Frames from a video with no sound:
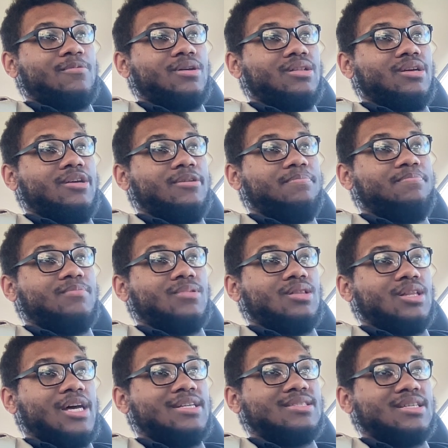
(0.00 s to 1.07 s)
that really
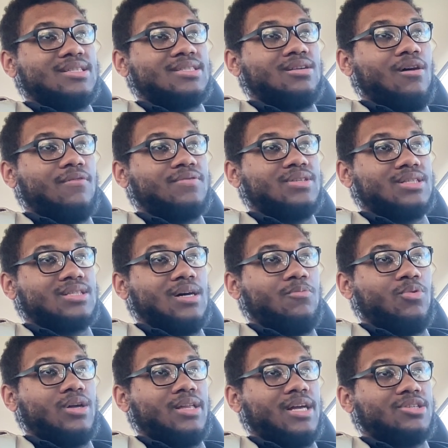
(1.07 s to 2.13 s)
lends itself to
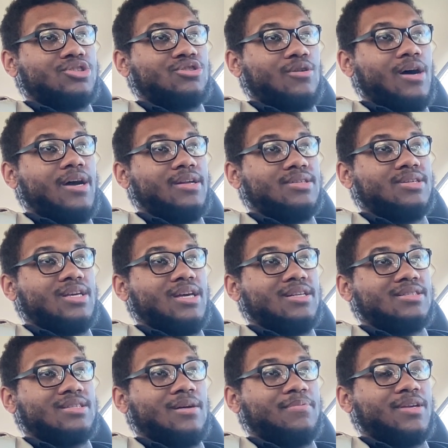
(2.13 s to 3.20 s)
someone that's trying to
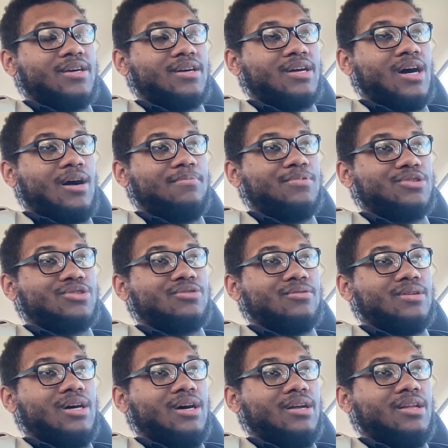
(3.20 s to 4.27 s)
get something accomplished
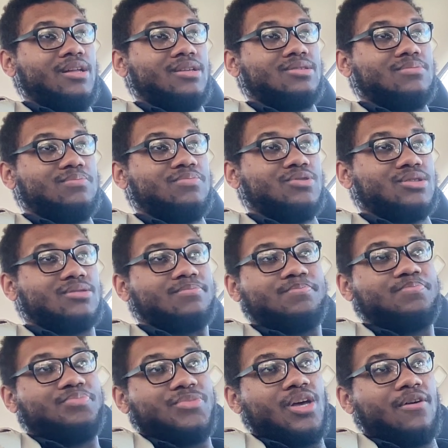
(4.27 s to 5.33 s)
or done. And it's just
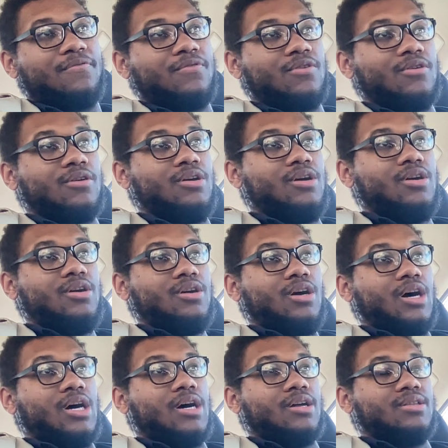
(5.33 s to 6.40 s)
there for
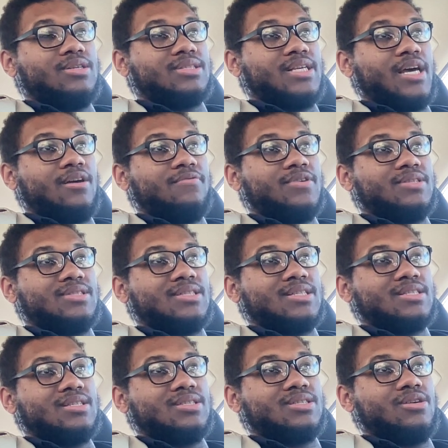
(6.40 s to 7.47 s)
uh, the sake of
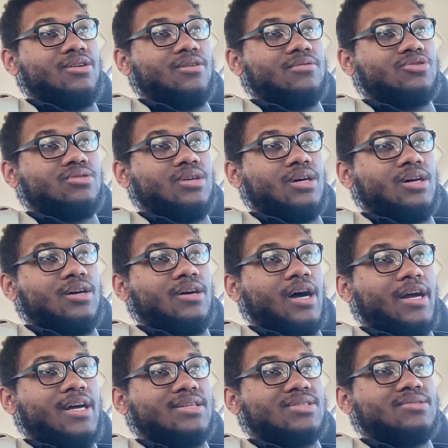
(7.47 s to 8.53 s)
consistency or, uh,
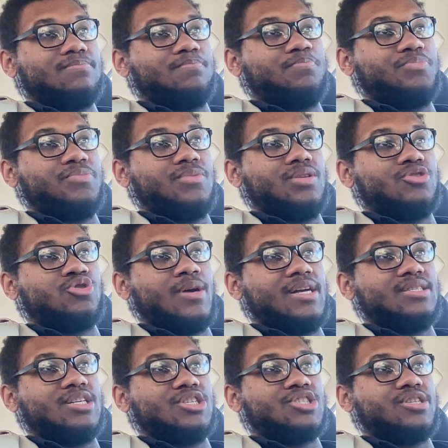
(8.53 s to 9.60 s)
I guess,
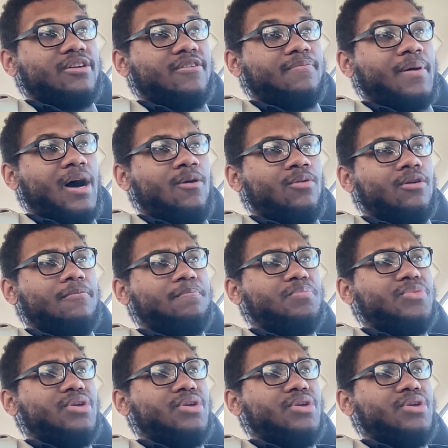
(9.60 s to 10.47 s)
transitioning of power.